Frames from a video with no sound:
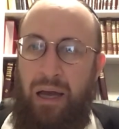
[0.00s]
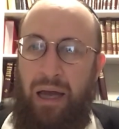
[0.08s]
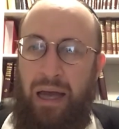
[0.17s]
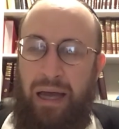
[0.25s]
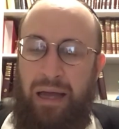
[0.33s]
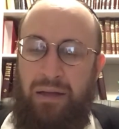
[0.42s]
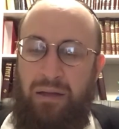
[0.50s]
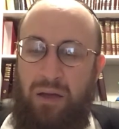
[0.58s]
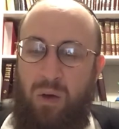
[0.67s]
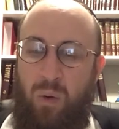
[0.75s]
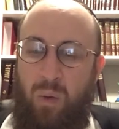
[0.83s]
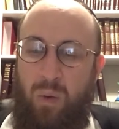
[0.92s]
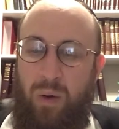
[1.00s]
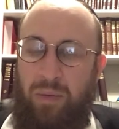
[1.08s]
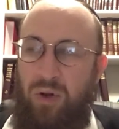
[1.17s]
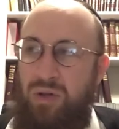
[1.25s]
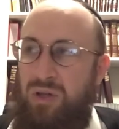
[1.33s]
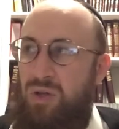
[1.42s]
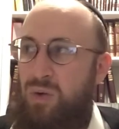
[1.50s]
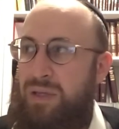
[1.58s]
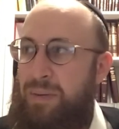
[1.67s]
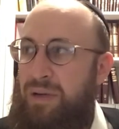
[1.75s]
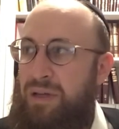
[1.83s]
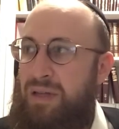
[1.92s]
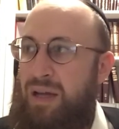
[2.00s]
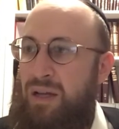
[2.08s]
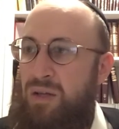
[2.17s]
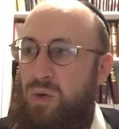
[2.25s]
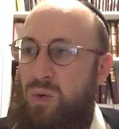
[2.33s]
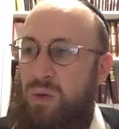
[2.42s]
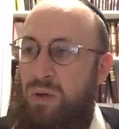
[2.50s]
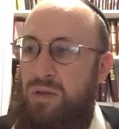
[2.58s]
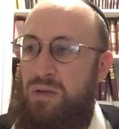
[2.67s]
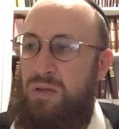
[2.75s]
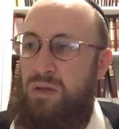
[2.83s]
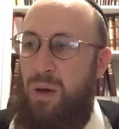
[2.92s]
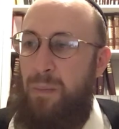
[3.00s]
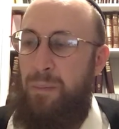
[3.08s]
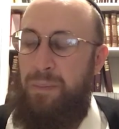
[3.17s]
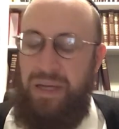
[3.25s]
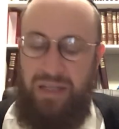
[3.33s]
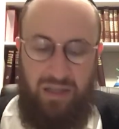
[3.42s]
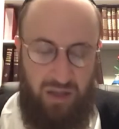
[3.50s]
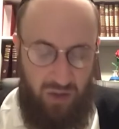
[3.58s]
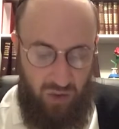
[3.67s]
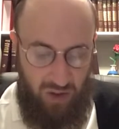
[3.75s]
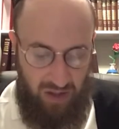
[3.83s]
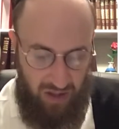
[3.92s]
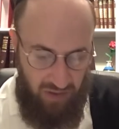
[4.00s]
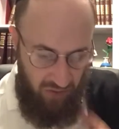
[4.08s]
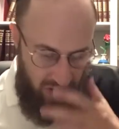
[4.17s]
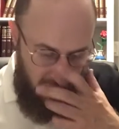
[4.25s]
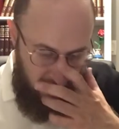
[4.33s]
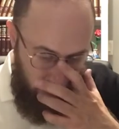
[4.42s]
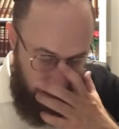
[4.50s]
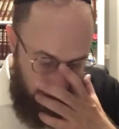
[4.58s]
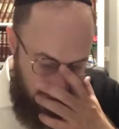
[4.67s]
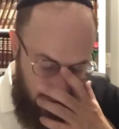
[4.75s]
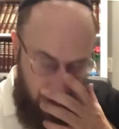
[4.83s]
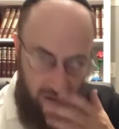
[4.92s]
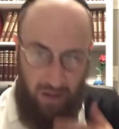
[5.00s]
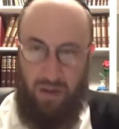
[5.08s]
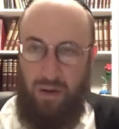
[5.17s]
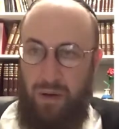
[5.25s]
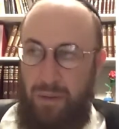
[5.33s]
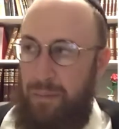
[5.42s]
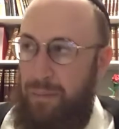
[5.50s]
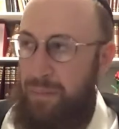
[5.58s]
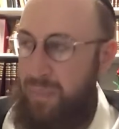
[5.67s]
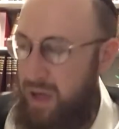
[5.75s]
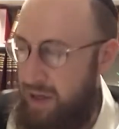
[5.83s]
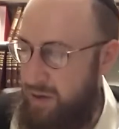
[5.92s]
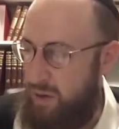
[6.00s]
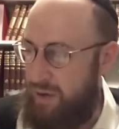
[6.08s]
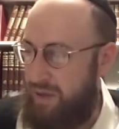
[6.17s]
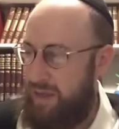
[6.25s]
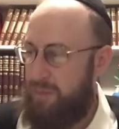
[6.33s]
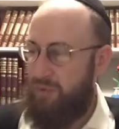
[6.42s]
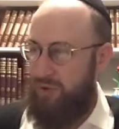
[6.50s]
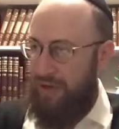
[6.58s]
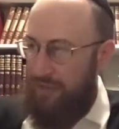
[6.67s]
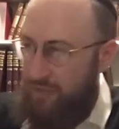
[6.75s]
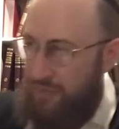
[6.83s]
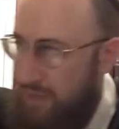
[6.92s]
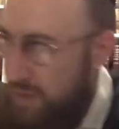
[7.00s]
And what I'm going to do is I'm going to tell you some basic sources for this, but only in brief.